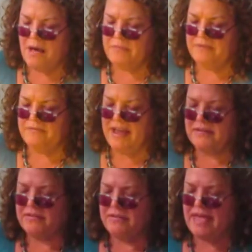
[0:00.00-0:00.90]
In
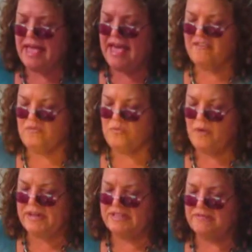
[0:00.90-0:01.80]
fact, they have
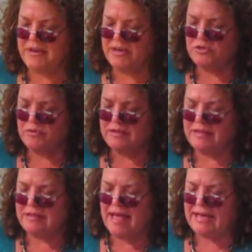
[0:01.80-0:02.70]
ways of measuring the
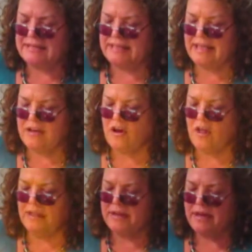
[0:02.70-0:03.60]
glass, and they
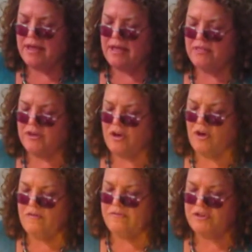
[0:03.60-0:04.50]
call it the
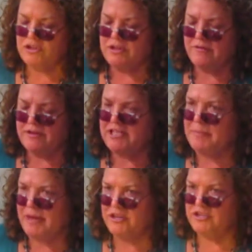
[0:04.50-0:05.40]
coefficient of
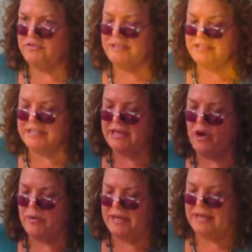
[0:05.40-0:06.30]
expansion, the
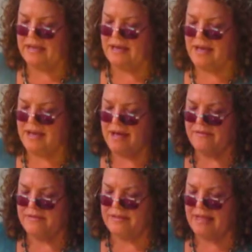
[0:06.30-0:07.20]
COE
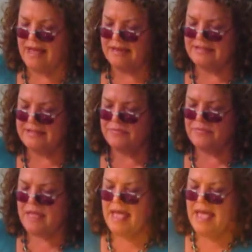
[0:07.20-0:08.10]
of the glass.
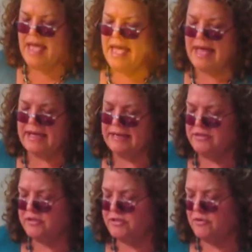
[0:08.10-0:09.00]
And
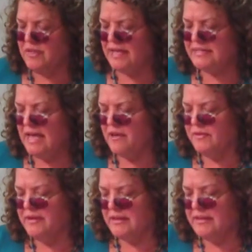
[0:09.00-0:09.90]
so that's how
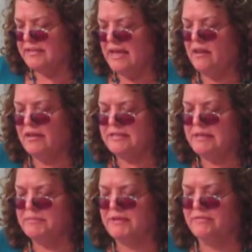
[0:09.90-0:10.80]
they can tell on
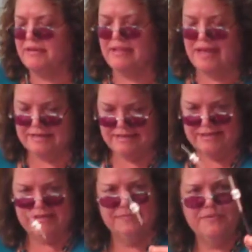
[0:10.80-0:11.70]
some different
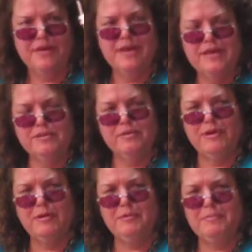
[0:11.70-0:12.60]
glasses. So
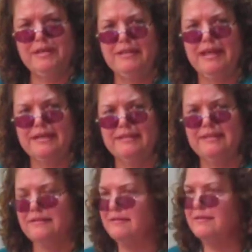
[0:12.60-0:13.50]
here would be like a
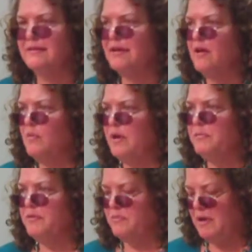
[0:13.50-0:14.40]
little
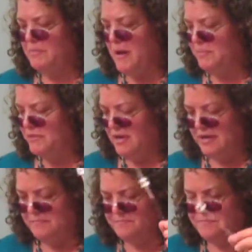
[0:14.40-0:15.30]
one with red bumps on it.